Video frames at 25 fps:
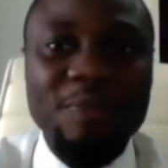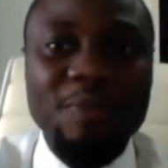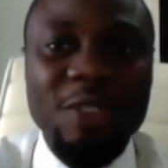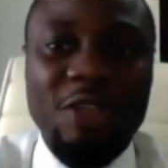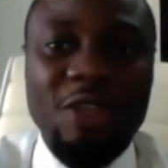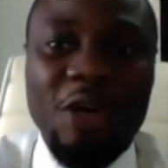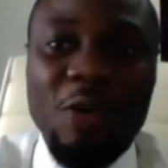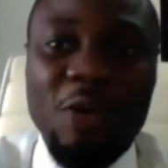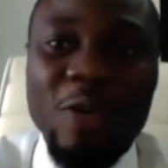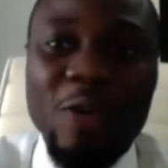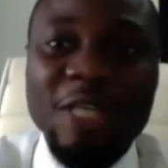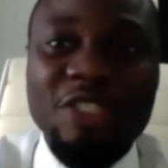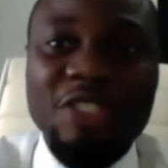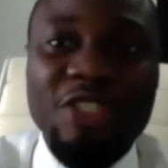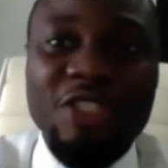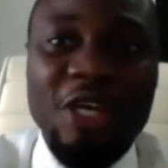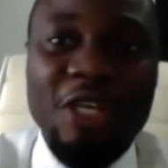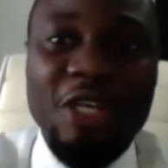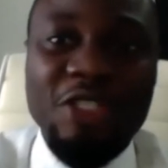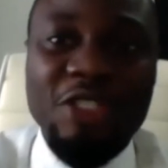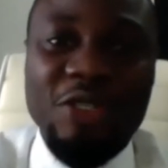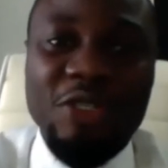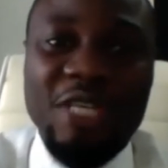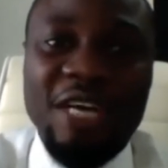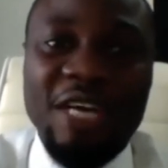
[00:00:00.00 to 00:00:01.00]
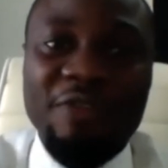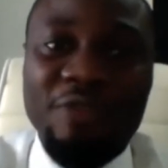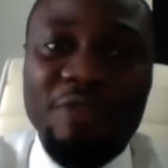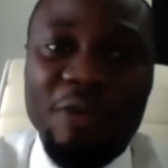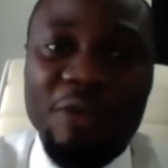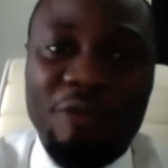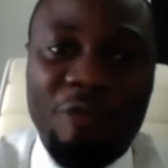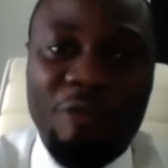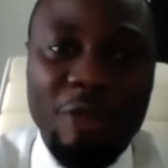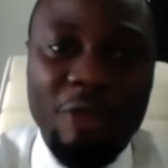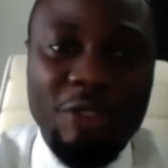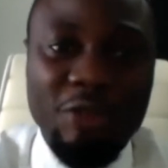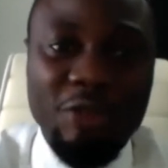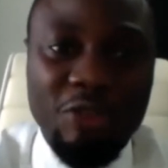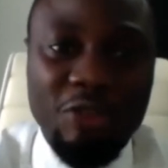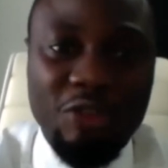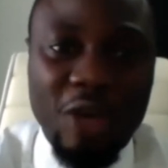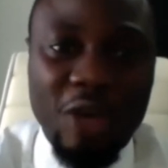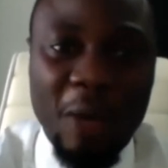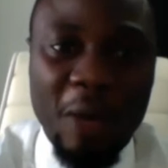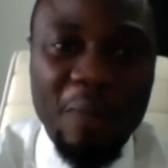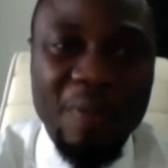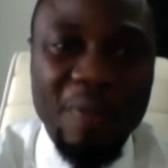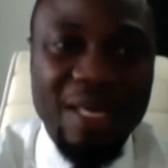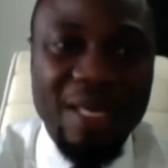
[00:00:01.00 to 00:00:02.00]
Your questions, you can feel free to
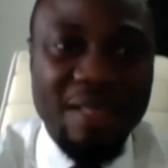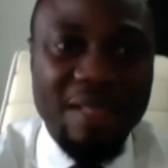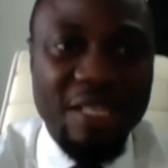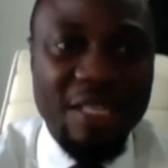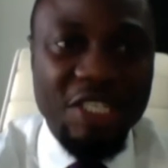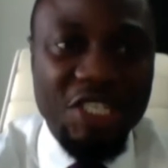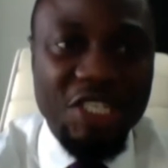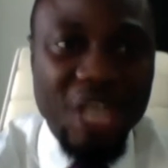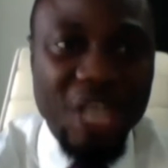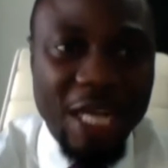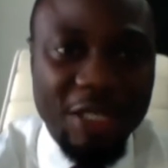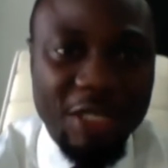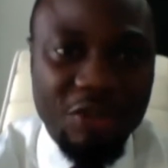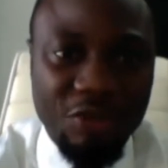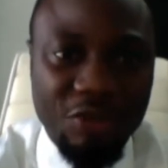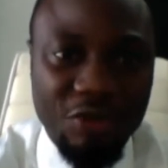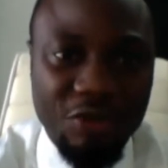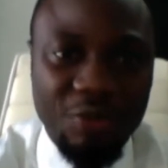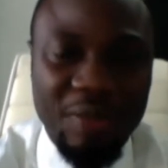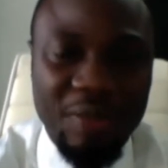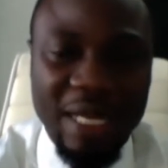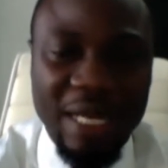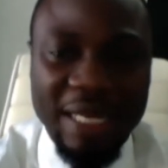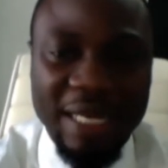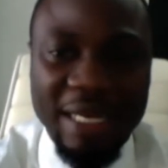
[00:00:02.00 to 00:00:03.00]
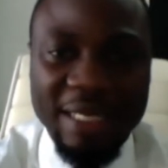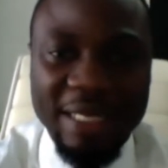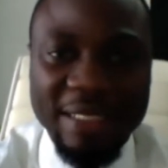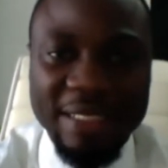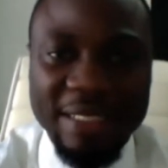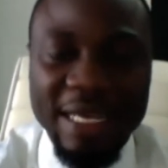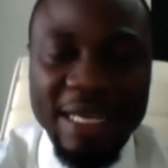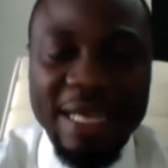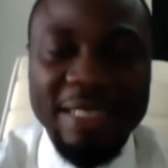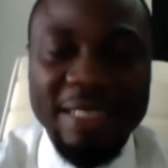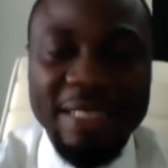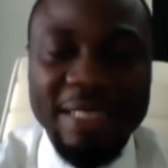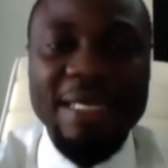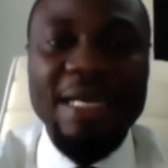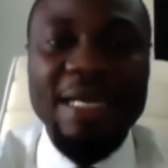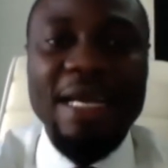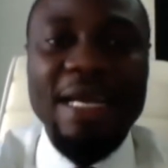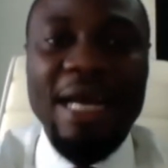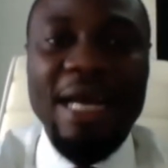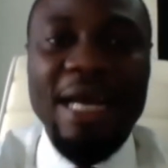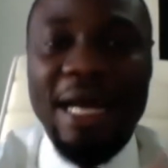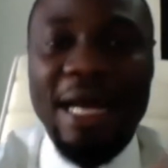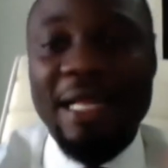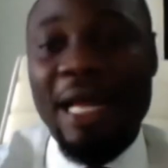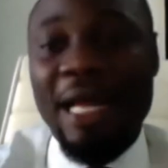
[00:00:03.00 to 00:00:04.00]
drop in the chat room, like I said,
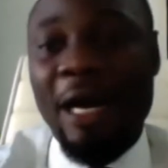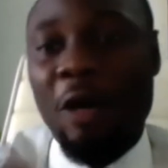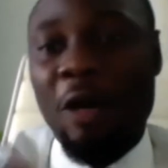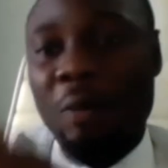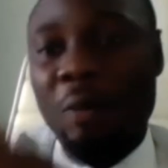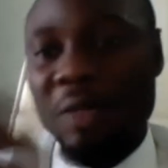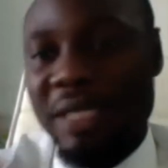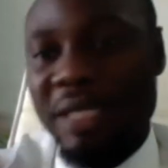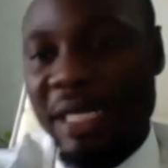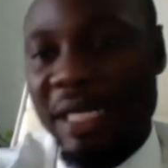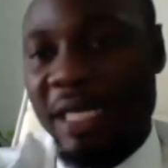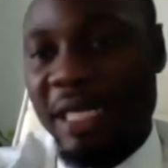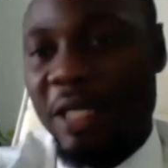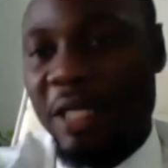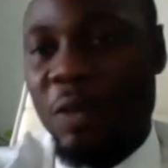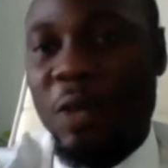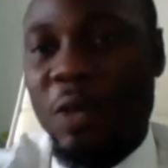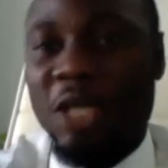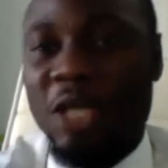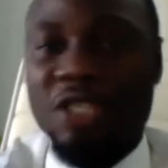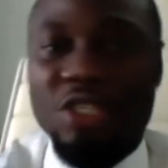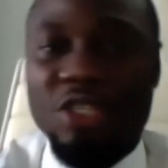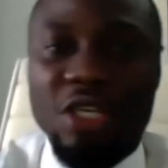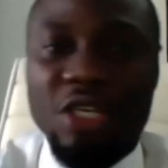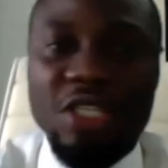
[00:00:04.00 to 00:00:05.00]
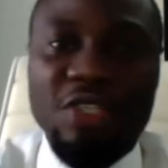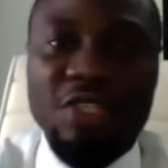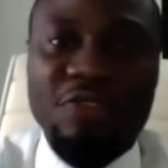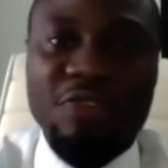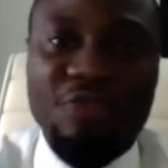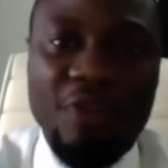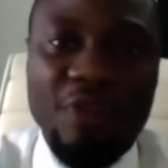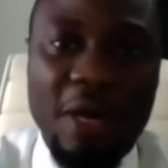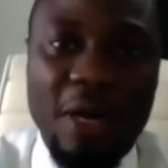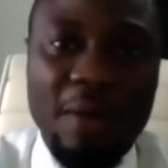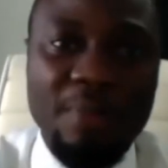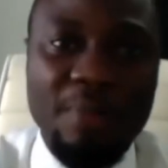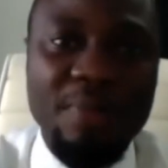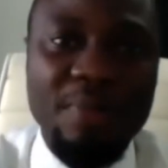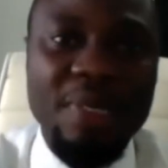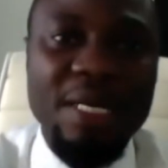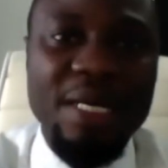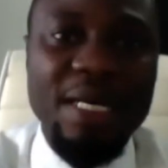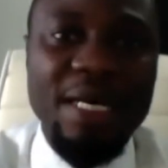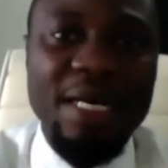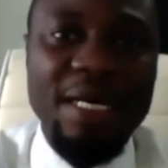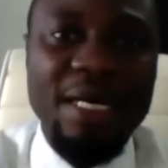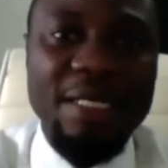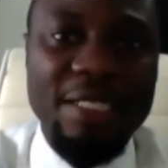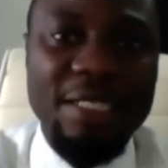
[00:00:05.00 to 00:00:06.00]
and I will be taking the questions from
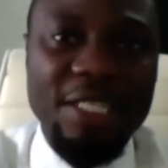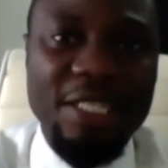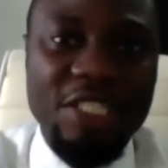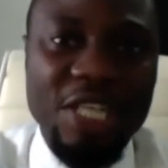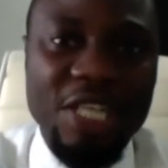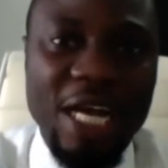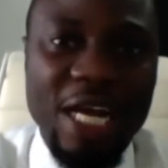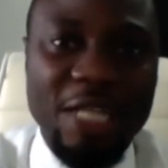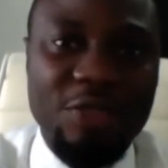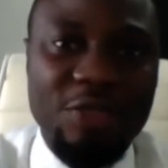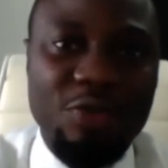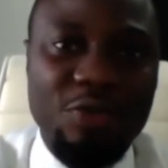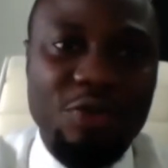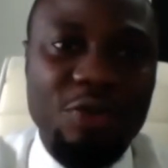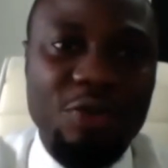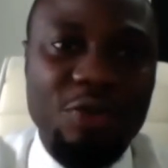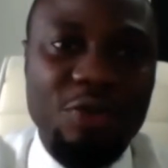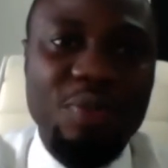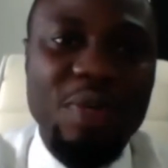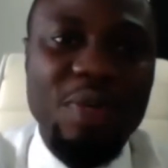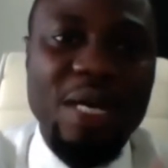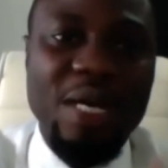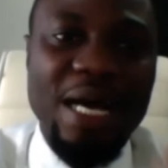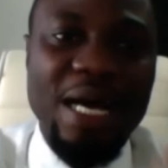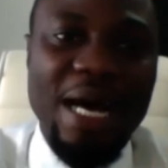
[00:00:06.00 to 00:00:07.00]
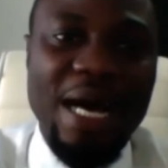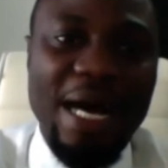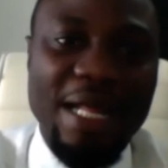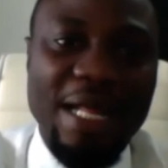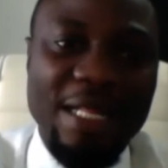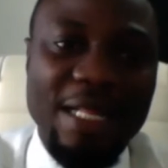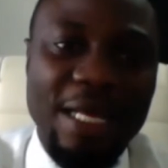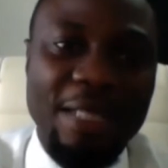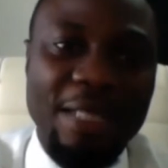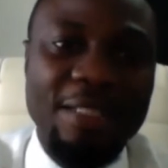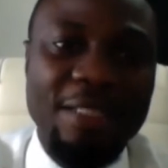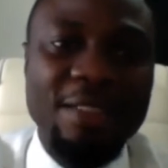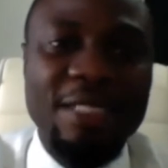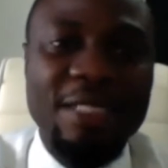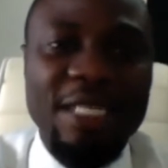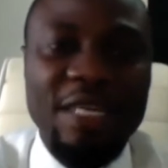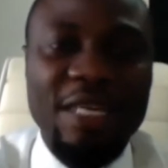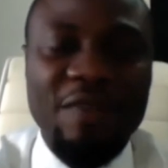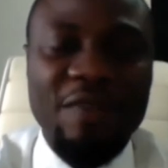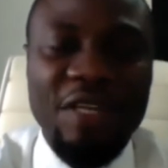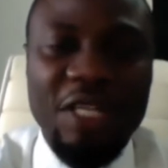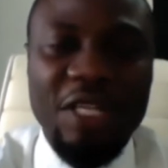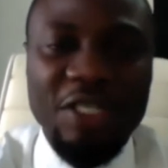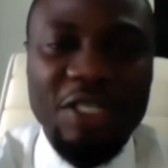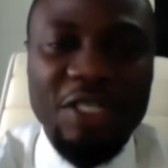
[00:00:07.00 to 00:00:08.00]
the chat room and then
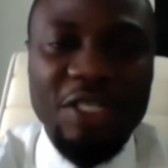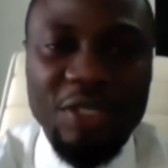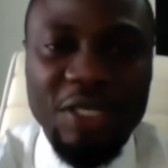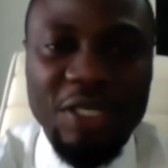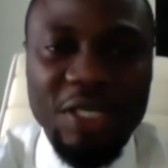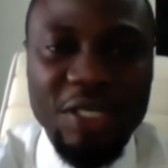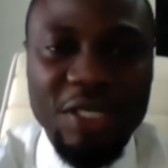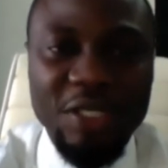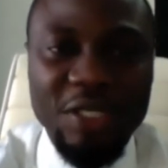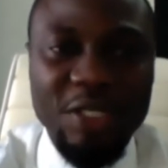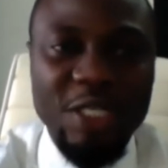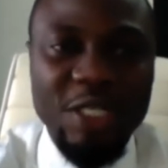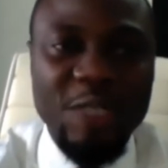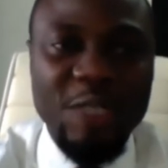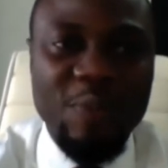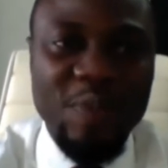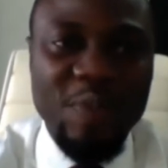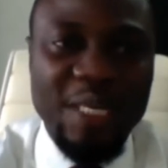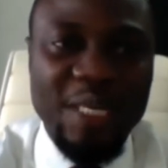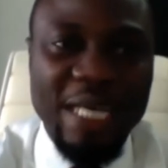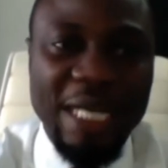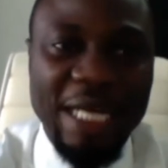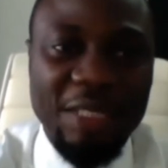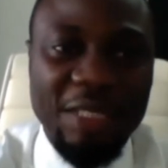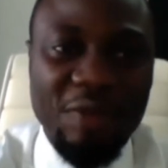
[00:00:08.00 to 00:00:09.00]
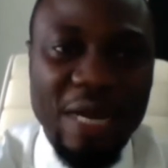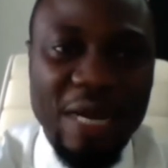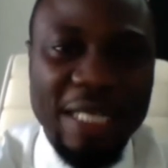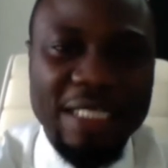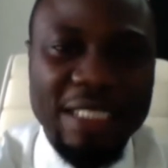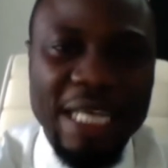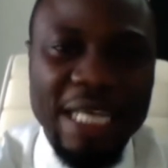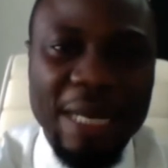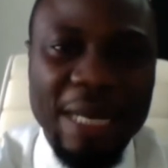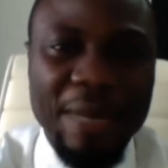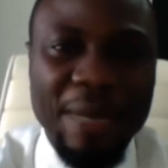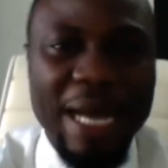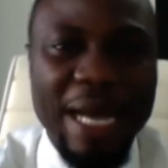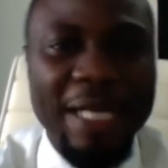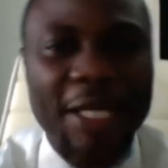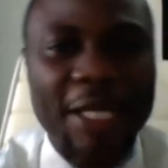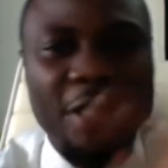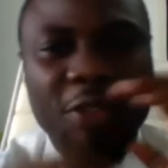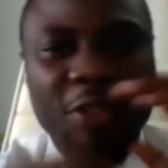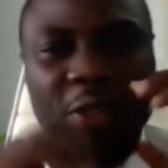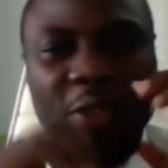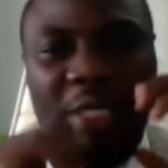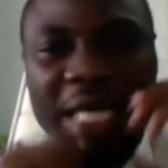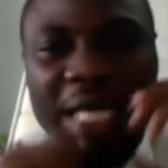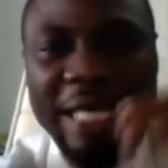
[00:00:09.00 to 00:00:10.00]
giving it to the speaker at the right time. I need
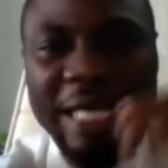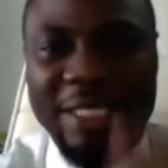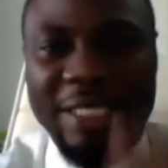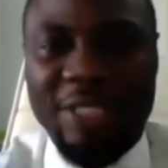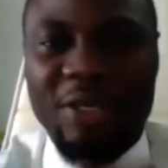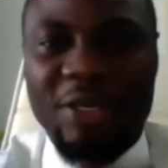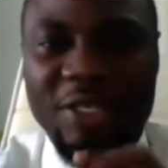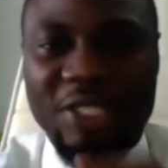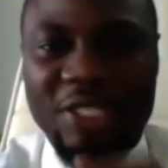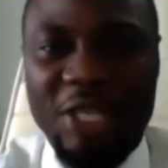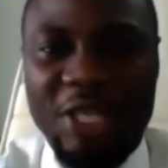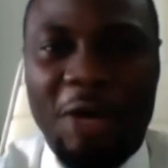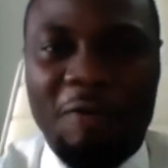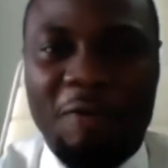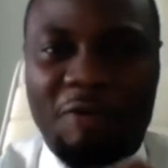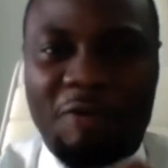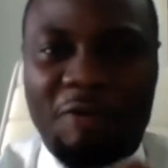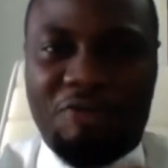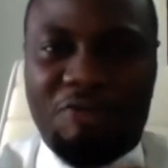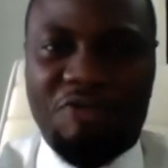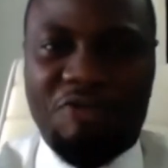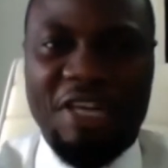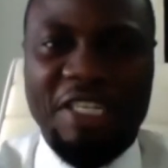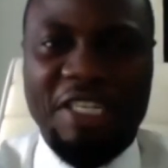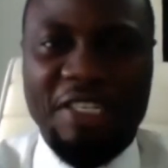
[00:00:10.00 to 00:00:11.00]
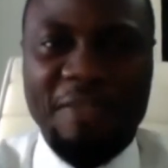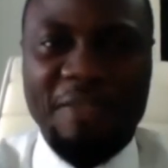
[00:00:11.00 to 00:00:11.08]
you to get yourselves ready.